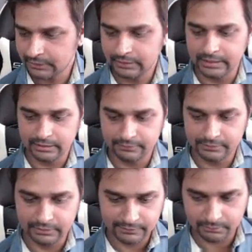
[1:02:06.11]
Like if
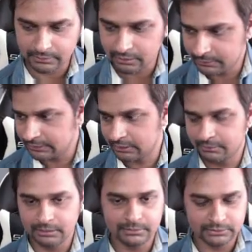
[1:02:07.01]
you live in an apartment, there
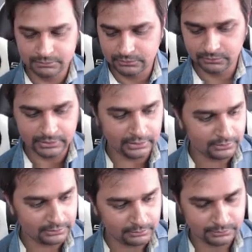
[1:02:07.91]
might be some shooting,